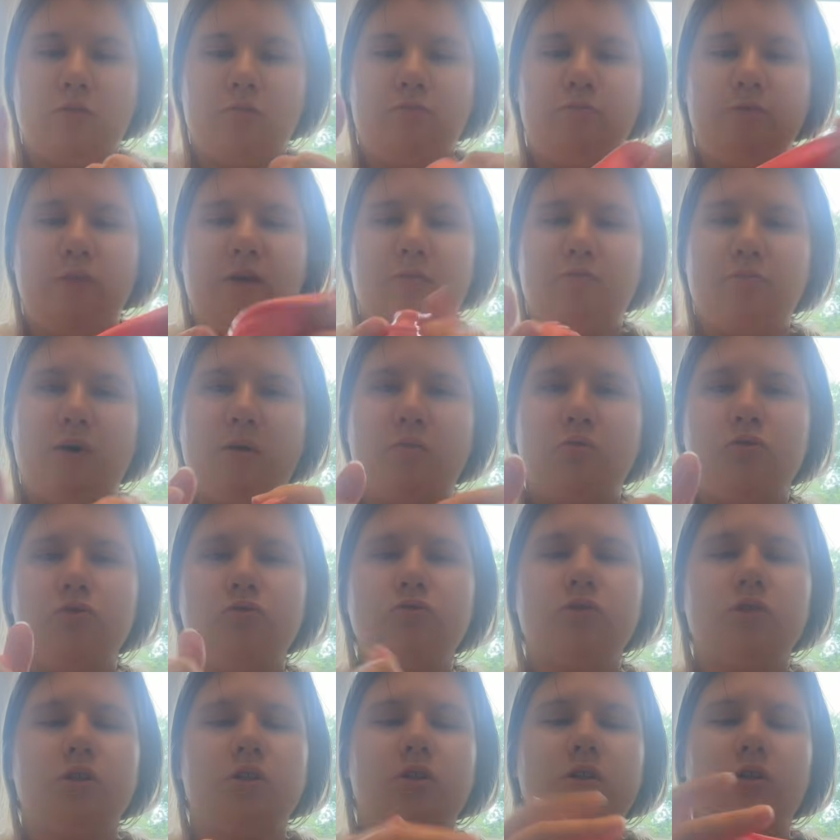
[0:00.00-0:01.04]
make
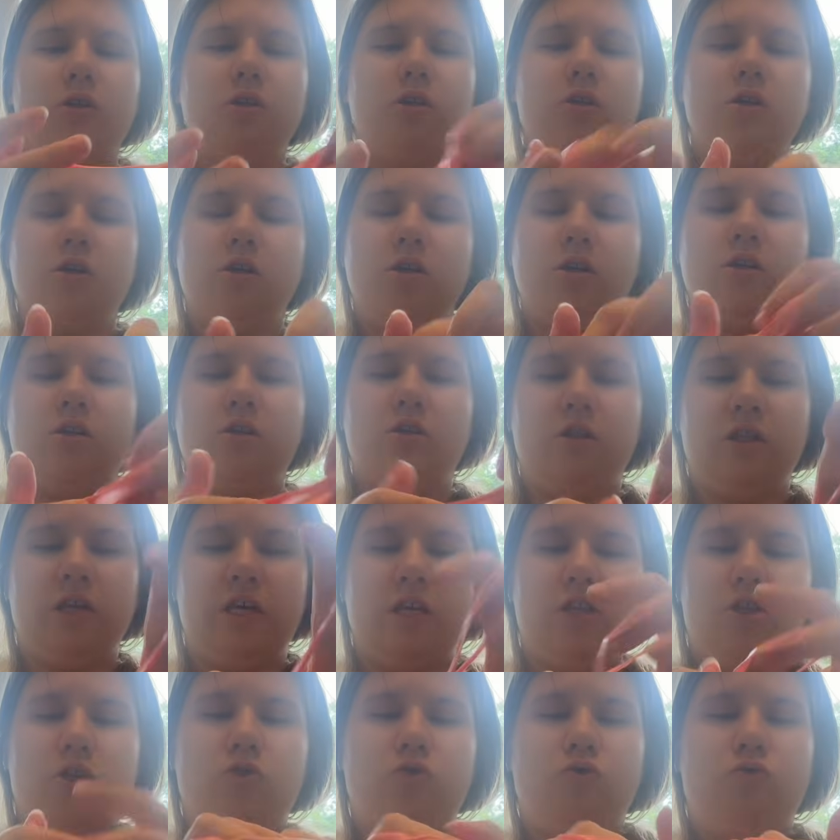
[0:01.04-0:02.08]
bubbles.
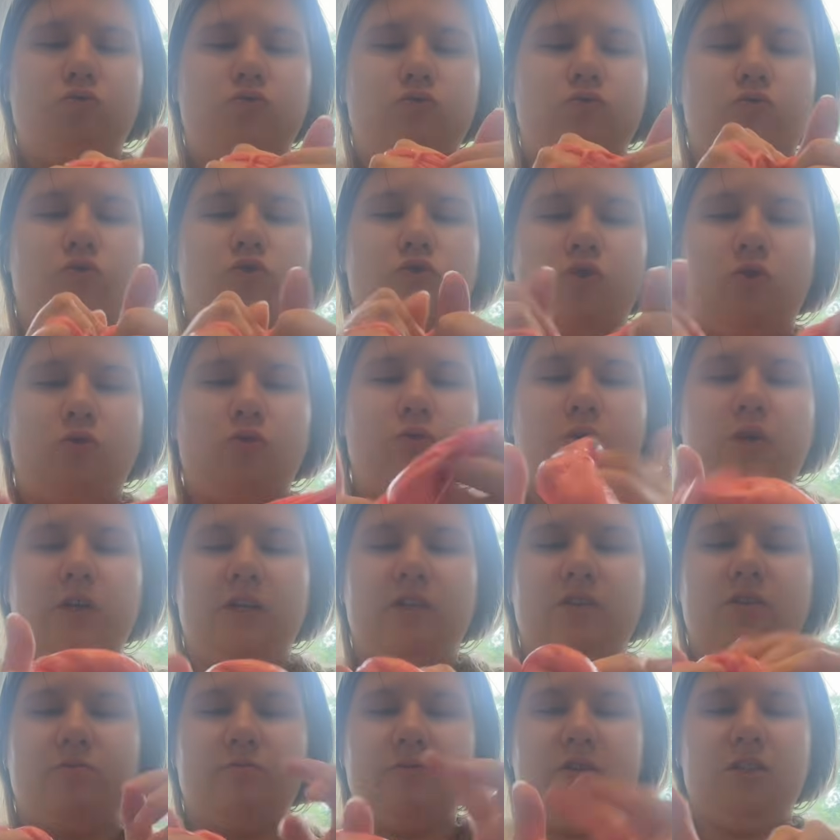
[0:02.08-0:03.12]
Then you don't want
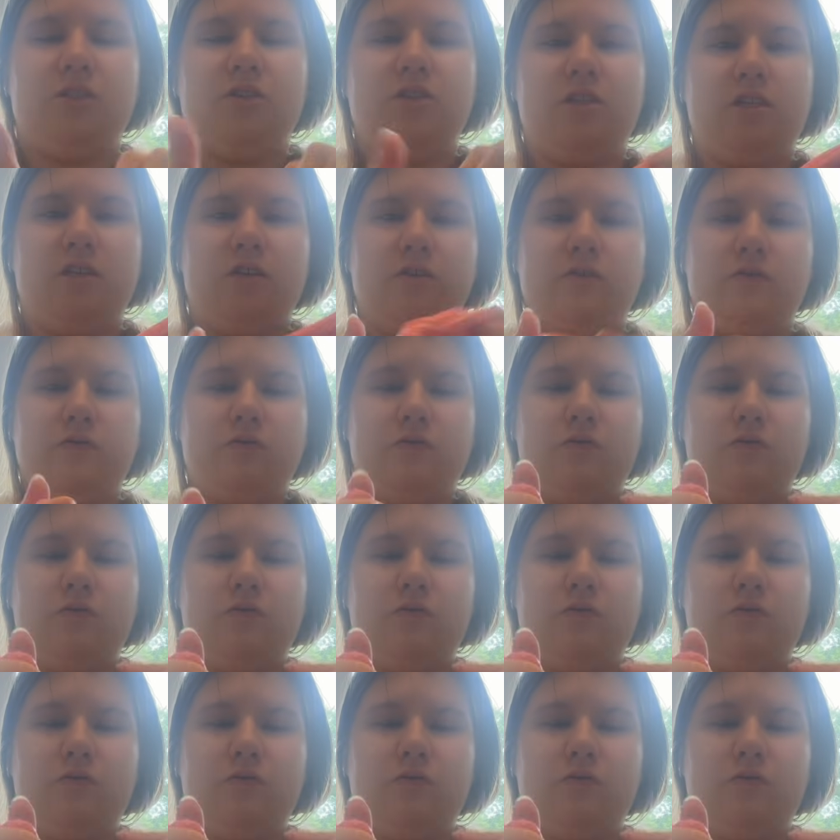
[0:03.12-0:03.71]
it to be stiff.